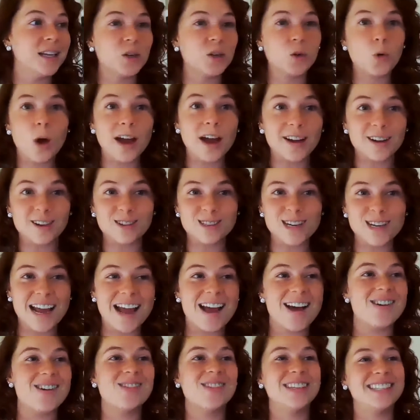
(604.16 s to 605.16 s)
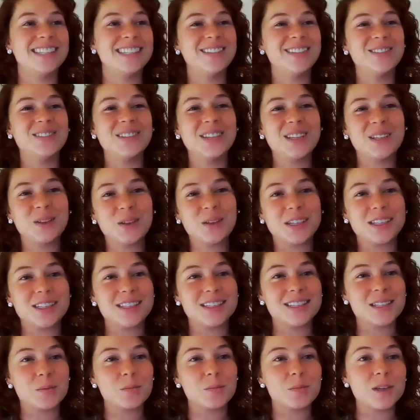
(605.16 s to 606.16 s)
inquire now, and you can
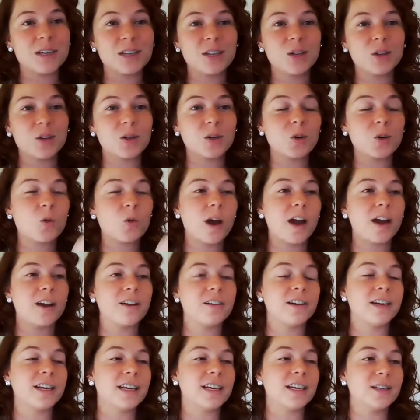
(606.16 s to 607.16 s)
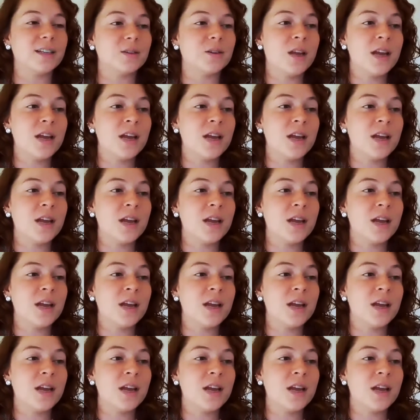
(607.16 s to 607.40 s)
submit your inquiry,